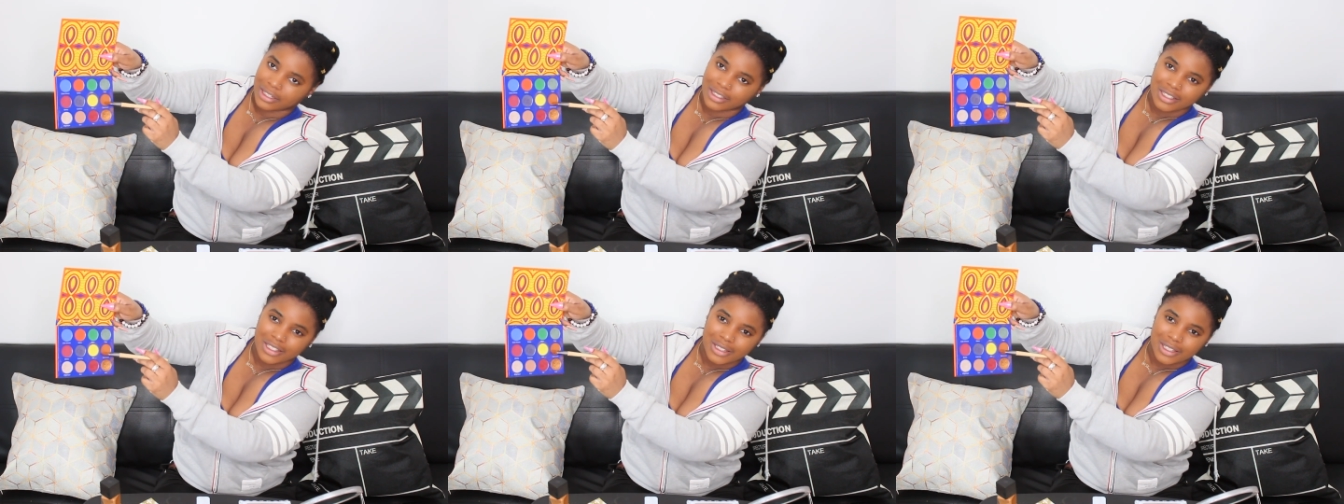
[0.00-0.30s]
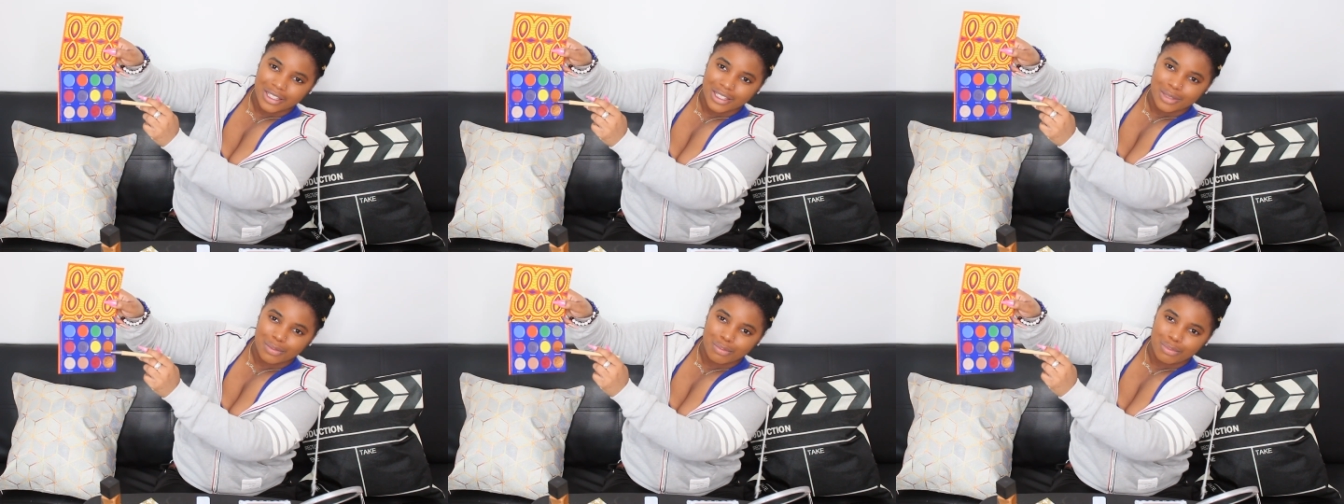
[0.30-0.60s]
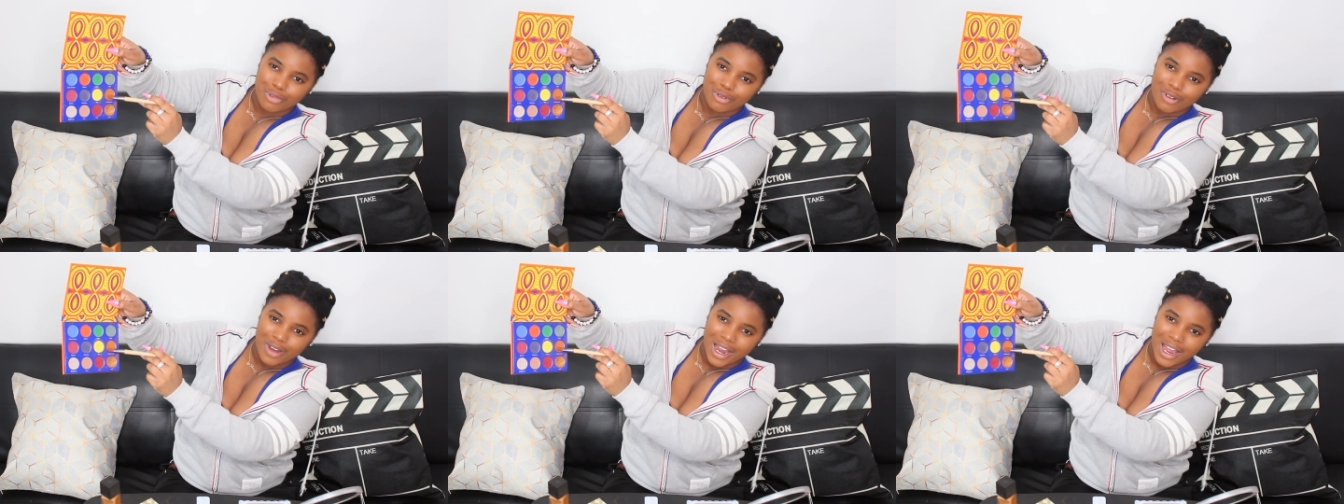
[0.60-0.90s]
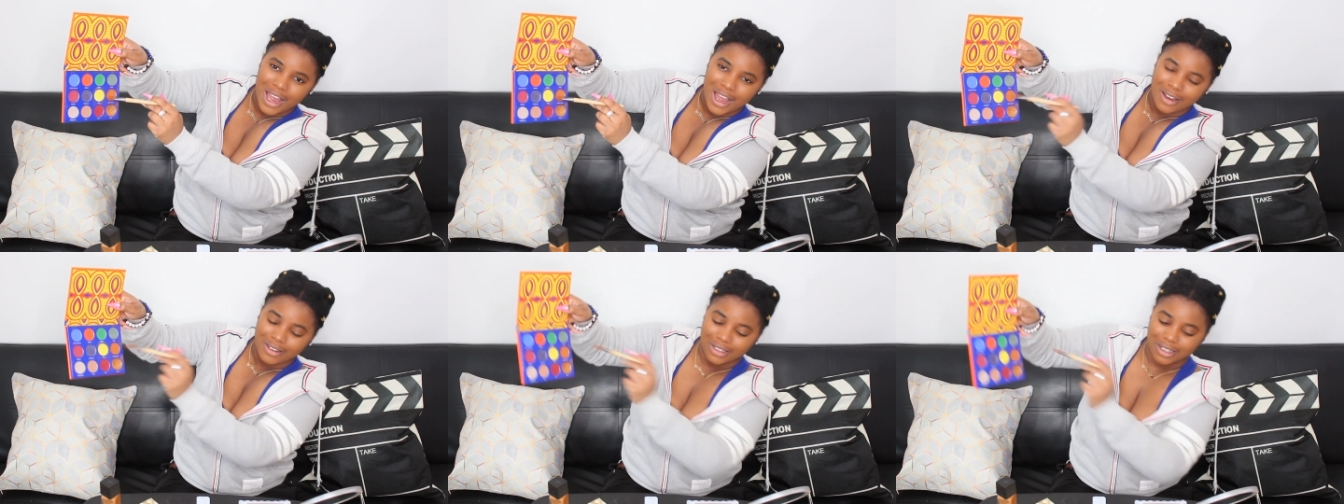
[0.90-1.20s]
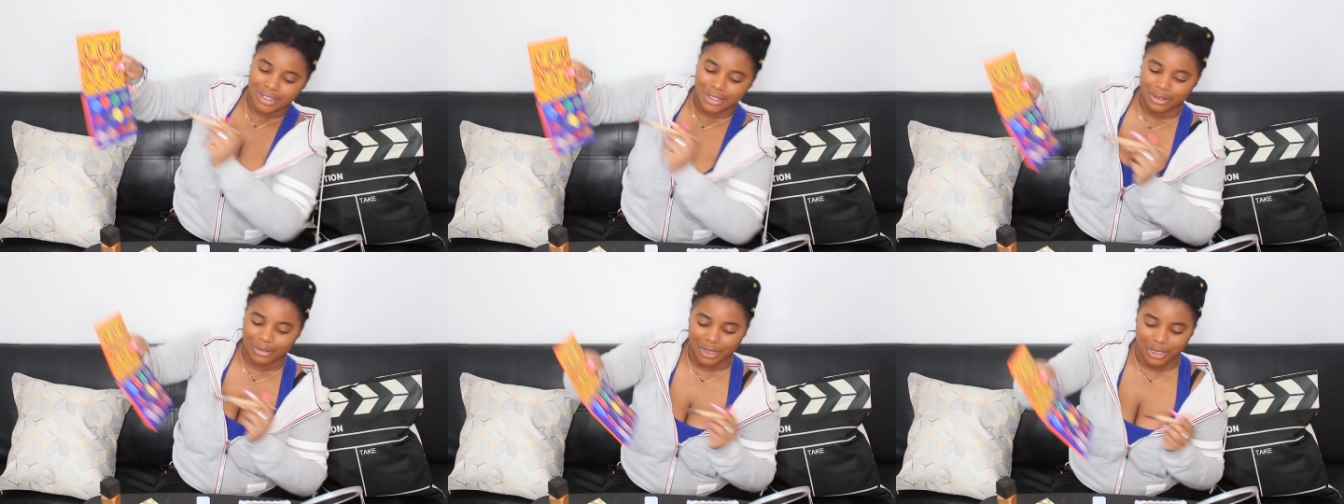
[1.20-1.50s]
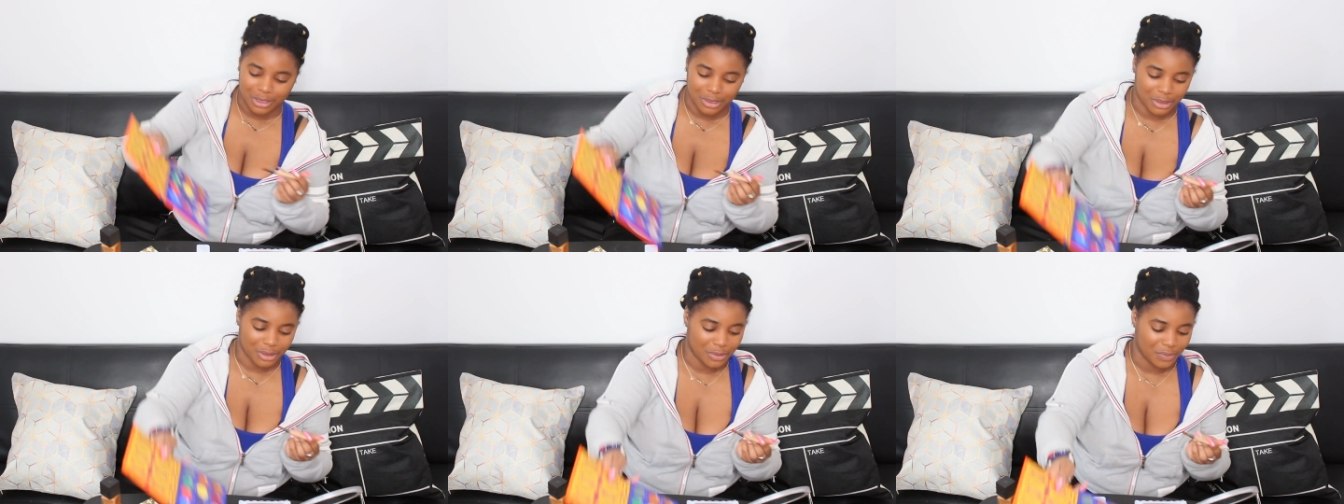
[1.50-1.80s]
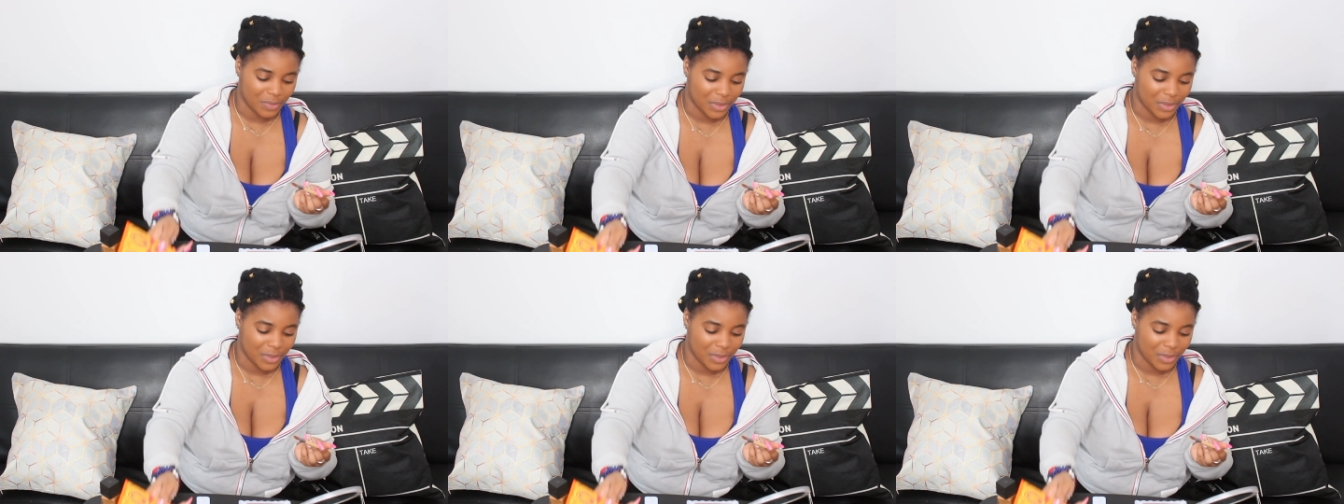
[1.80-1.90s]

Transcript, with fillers: This this brown color right here.